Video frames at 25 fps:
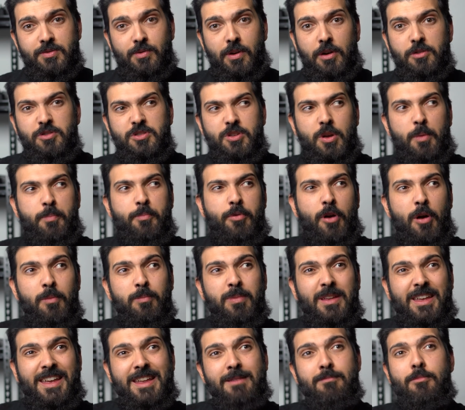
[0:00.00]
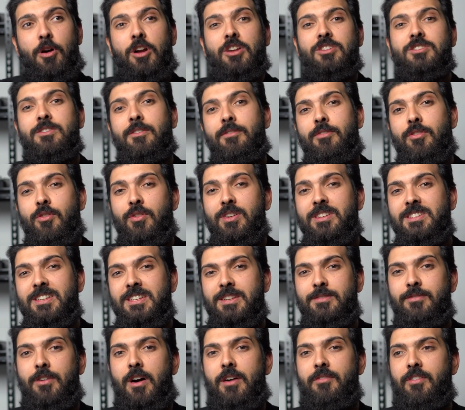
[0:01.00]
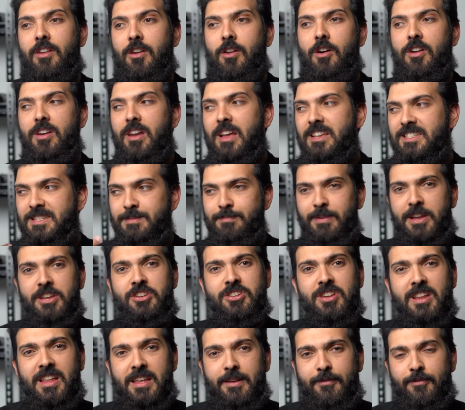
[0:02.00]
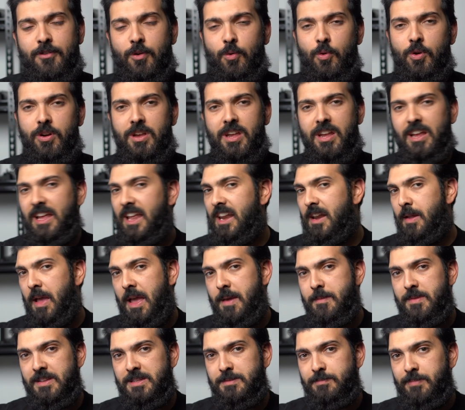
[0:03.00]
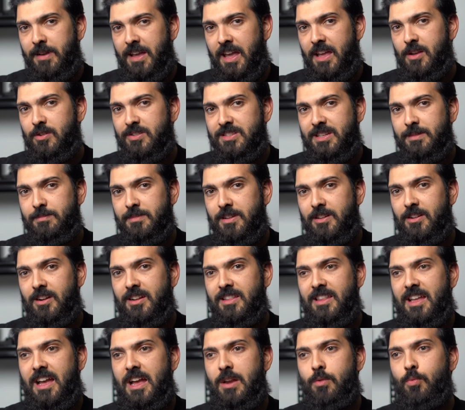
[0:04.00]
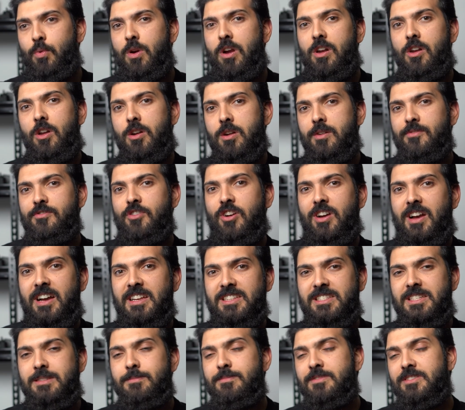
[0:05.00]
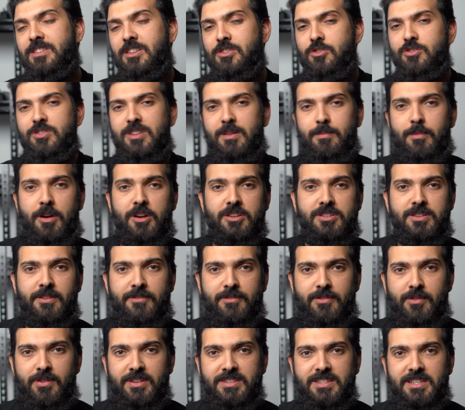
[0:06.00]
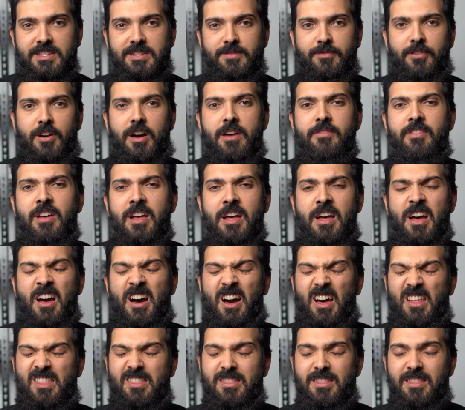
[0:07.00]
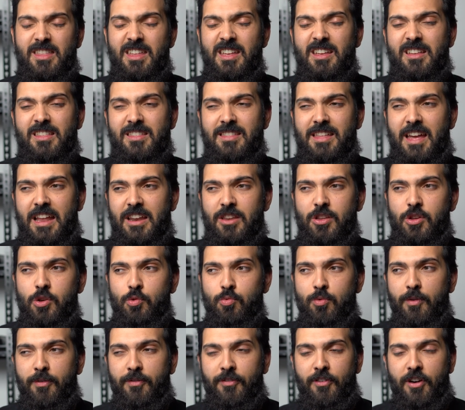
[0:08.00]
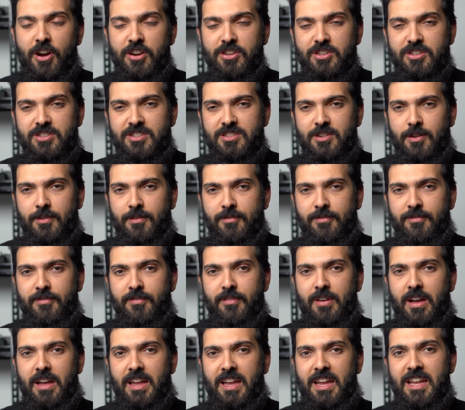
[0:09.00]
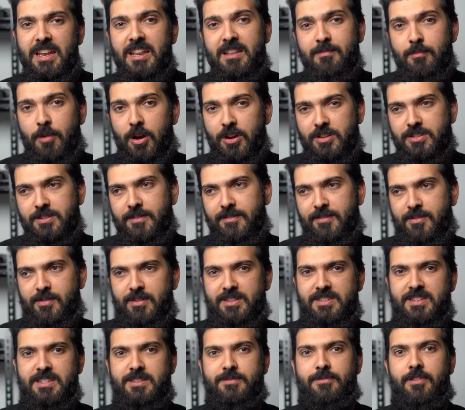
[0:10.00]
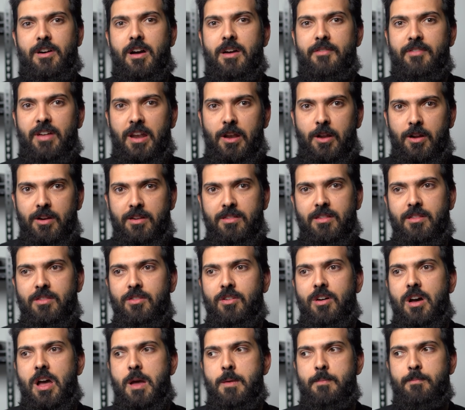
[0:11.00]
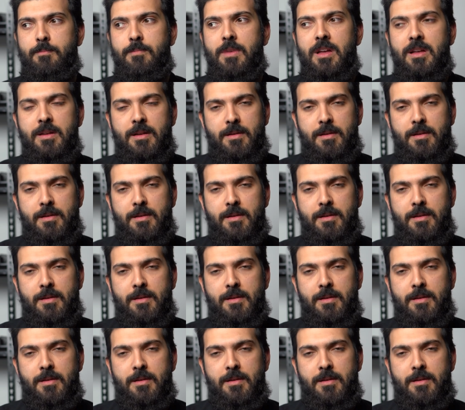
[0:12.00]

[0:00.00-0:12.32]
roles, you're probably in Microsoft 365 a lot, especially if you're working at an MSP or something like that, where a lot of your customers are using Microsoft 365. I think that you will find yourself in Microsoft 365 a lot of the time,